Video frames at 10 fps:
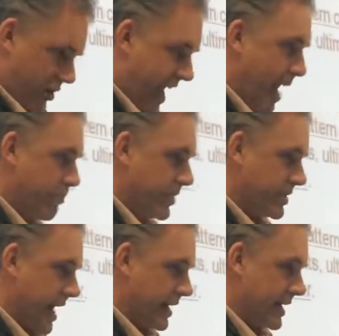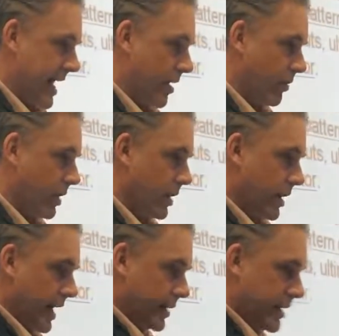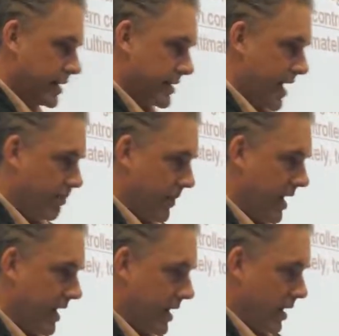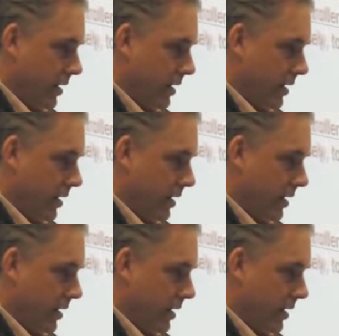dampens that down, and it does that by